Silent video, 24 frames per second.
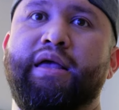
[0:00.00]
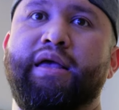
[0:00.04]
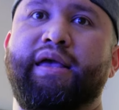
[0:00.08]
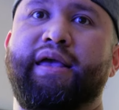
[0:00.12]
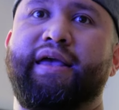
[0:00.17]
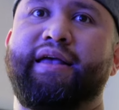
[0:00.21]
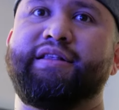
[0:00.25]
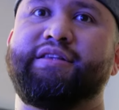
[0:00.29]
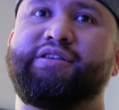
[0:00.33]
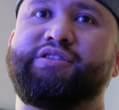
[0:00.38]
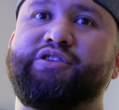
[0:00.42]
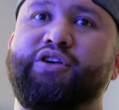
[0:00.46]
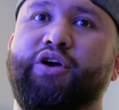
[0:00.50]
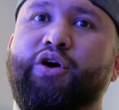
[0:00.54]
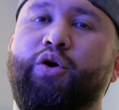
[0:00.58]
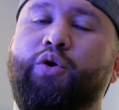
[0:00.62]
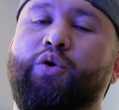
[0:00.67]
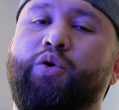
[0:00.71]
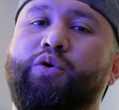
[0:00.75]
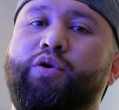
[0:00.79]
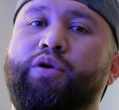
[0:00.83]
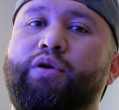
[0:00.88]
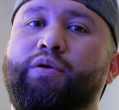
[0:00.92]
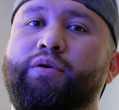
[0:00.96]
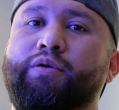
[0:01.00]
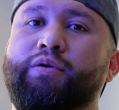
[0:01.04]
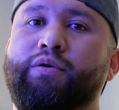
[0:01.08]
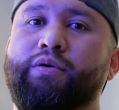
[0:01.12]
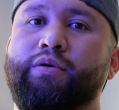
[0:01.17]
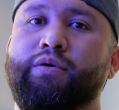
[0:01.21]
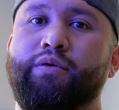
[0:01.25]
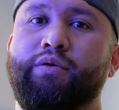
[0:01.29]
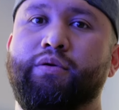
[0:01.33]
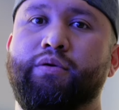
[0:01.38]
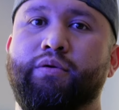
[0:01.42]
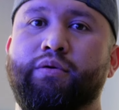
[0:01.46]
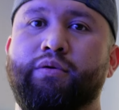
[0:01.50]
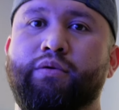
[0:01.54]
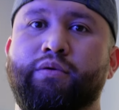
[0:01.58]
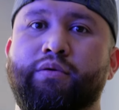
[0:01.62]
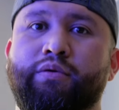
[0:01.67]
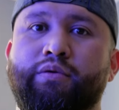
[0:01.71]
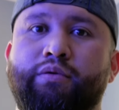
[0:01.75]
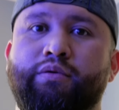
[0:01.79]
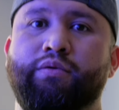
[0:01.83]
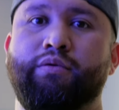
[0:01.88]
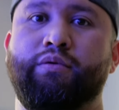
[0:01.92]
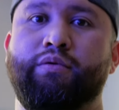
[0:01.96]
and it so. Says in all temps,
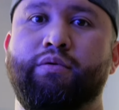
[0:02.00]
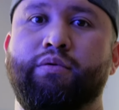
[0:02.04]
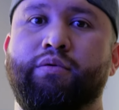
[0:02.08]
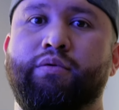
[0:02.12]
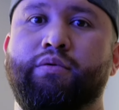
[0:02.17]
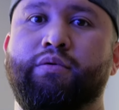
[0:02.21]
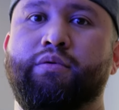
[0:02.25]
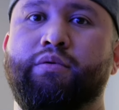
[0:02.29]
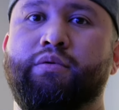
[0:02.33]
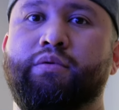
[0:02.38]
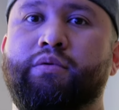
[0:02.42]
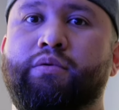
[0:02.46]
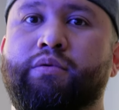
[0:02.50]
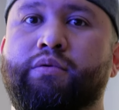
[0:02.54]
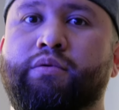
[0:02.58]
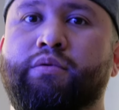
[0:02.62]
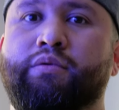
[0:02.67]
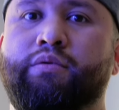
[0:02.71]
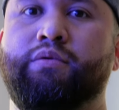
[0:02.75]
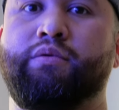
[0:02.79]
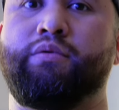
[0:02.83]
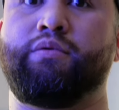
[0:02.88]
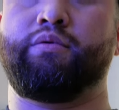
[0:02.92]
I allow